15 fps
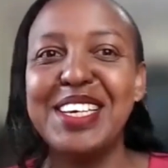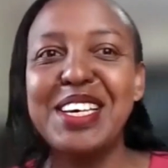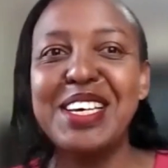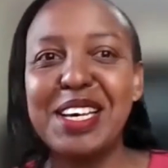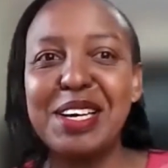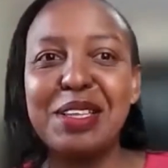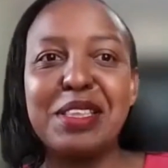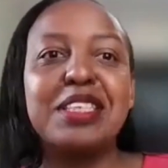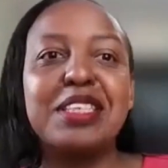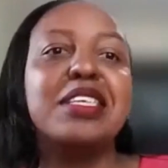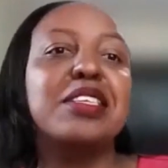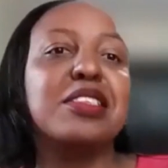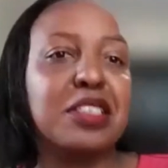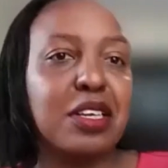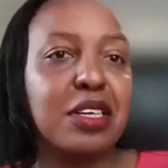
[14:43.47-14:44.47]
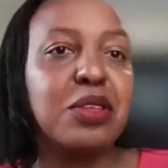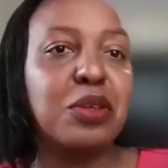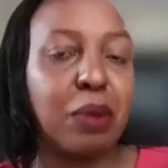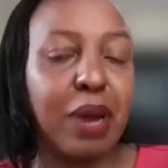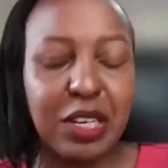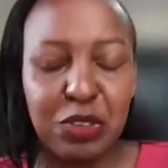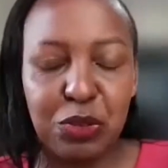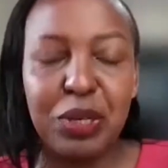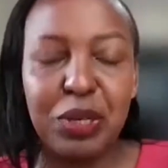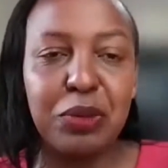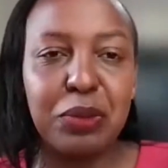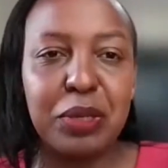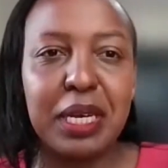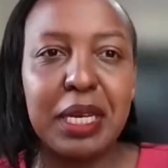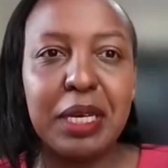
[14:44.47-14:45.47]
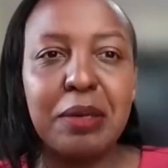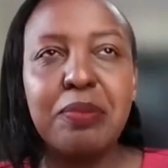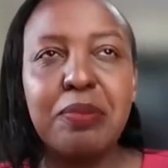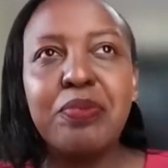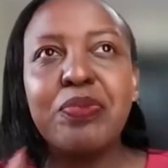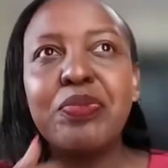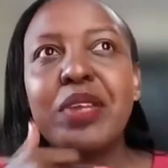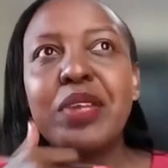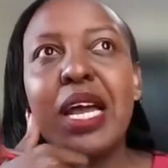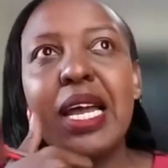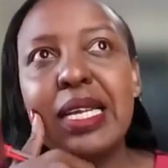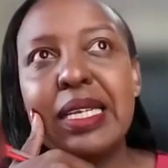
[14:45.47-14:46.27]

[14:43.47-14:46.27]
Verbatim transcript: uh, the deals in, in the right way, really. Right.